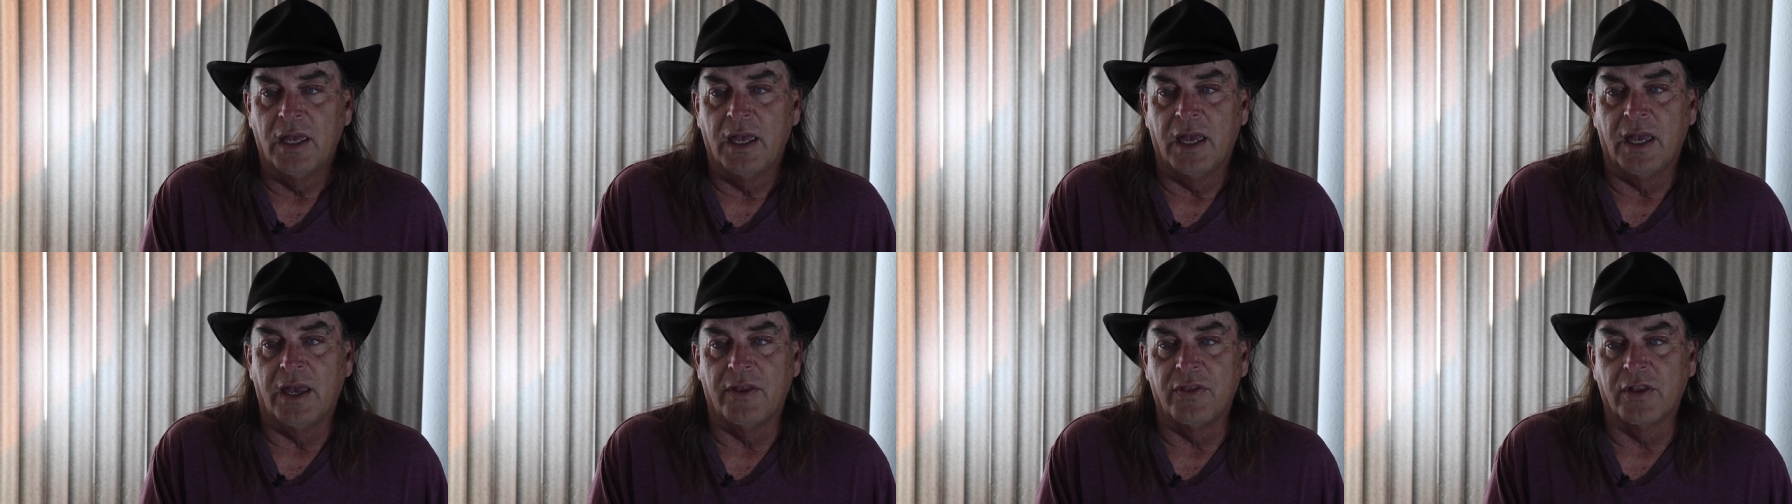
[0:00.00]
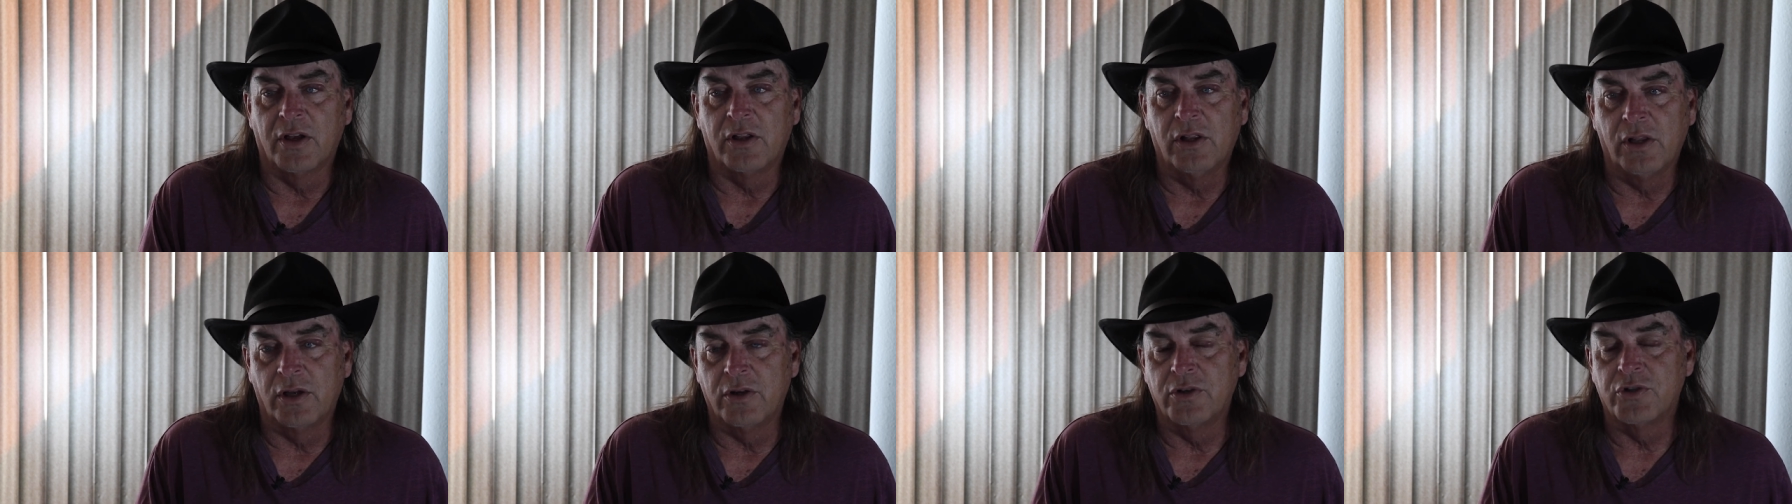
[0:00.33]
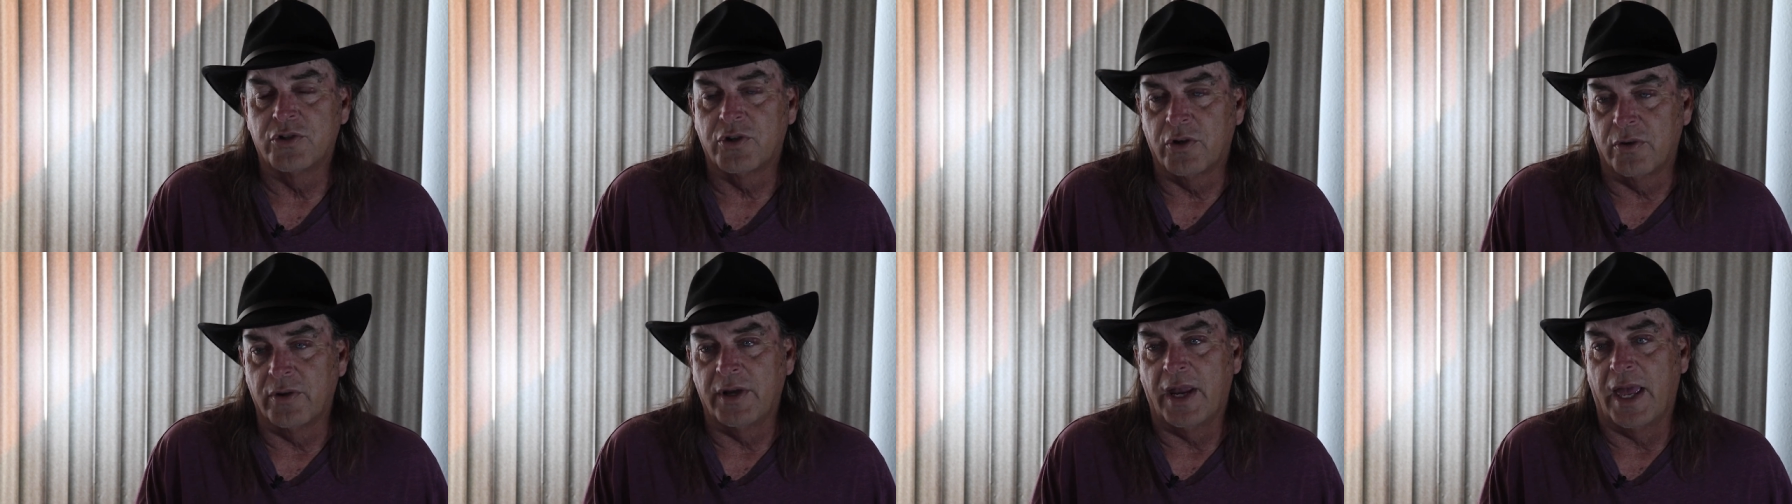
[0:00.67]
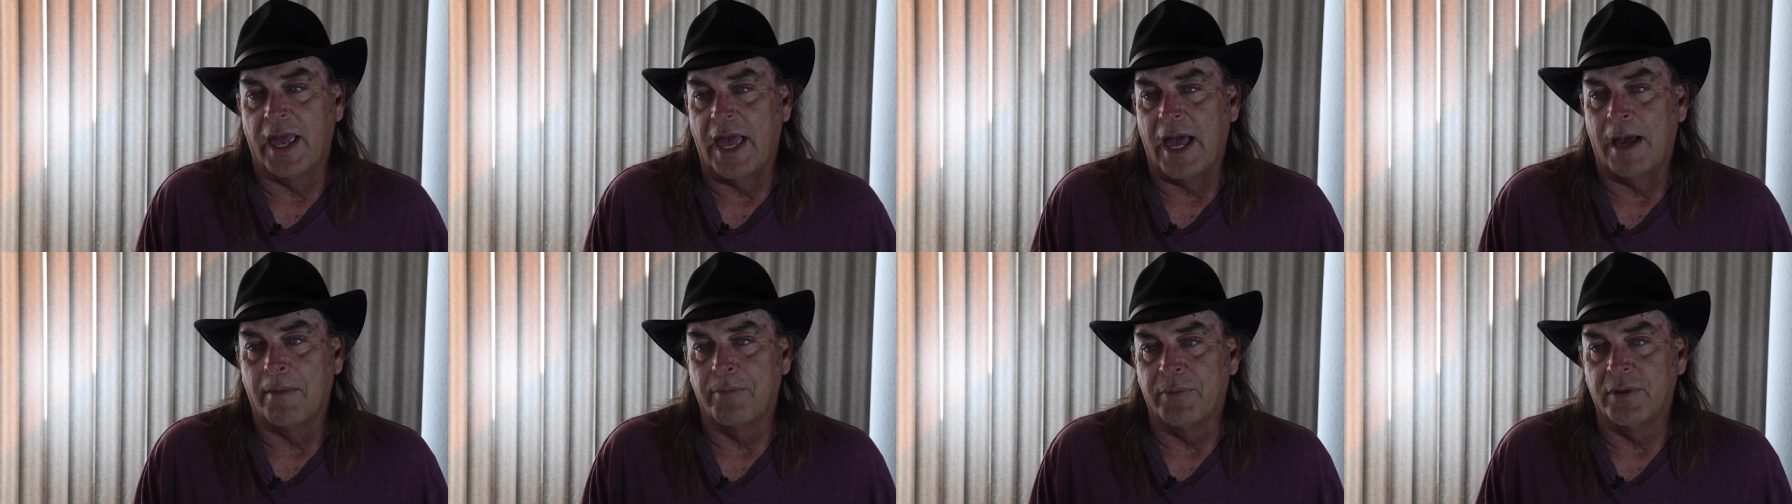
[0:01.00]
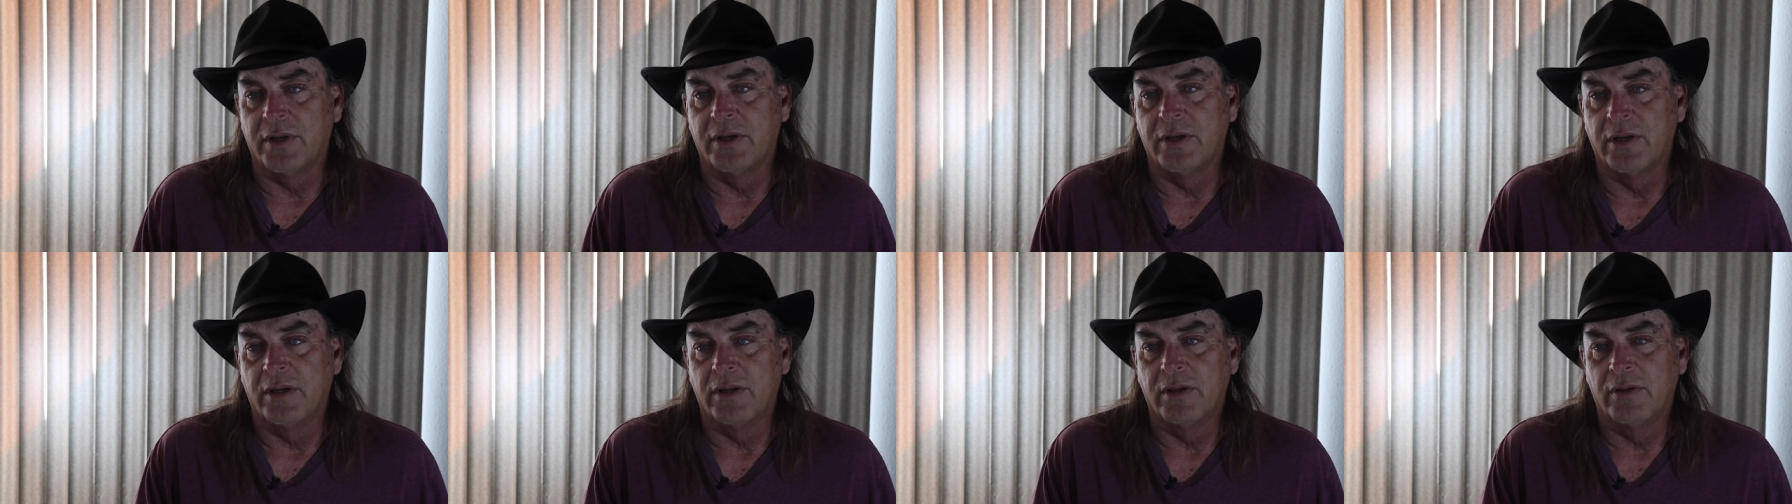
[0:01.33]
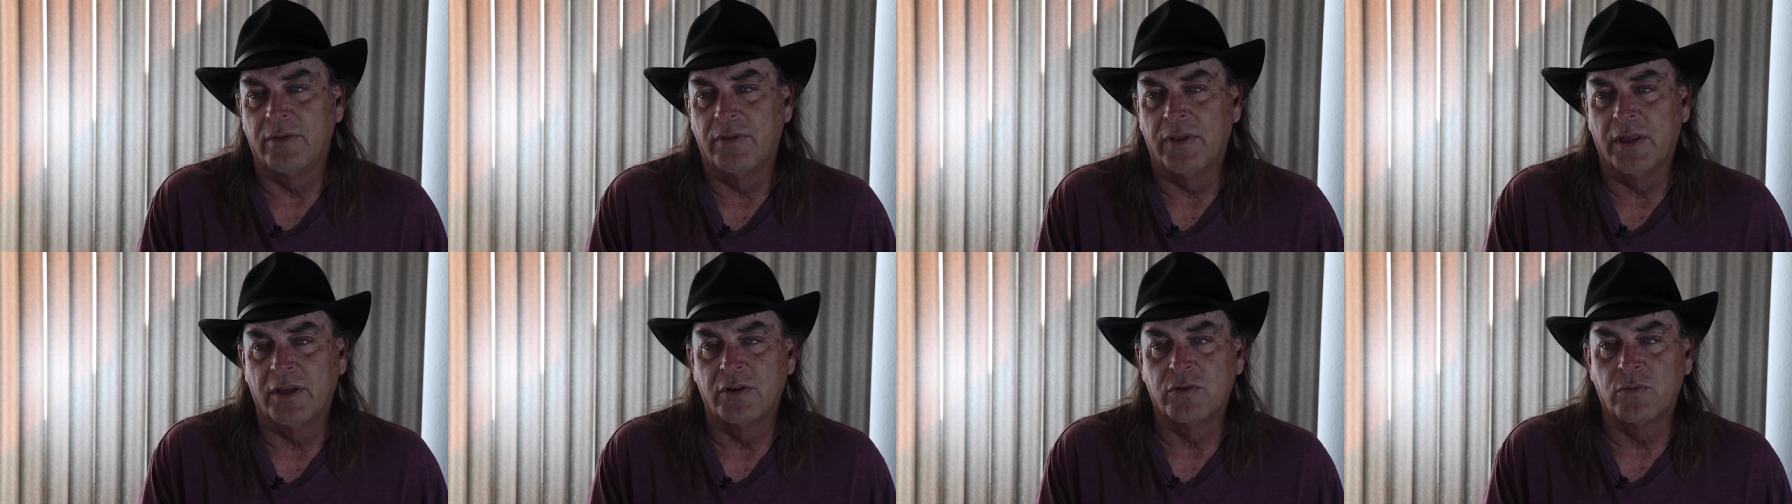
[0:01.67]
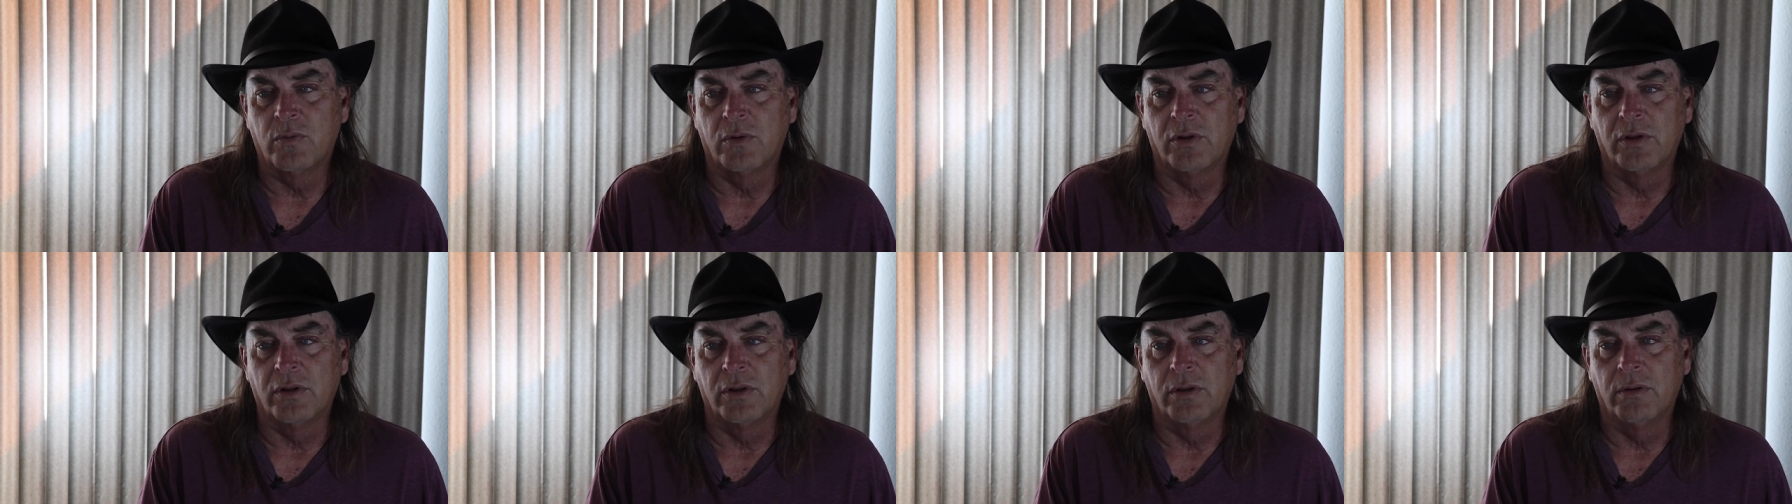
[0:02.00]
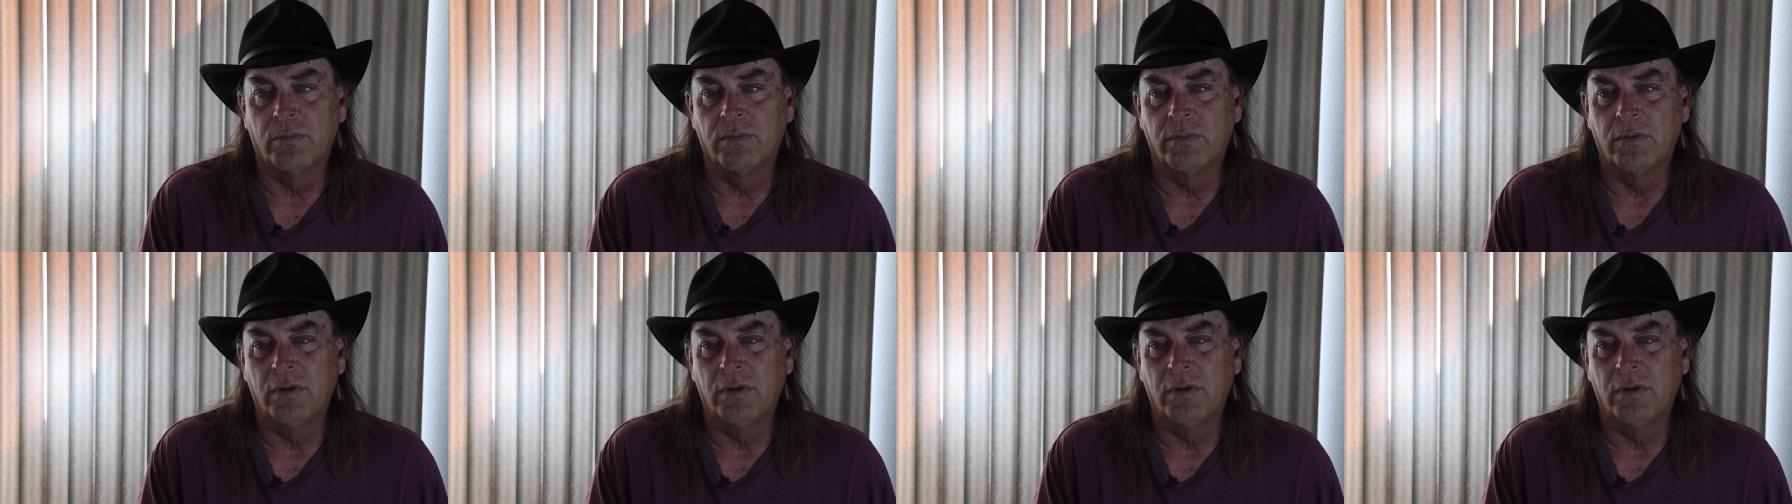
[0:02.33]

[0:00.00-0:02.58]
And the closure had happened. Things were,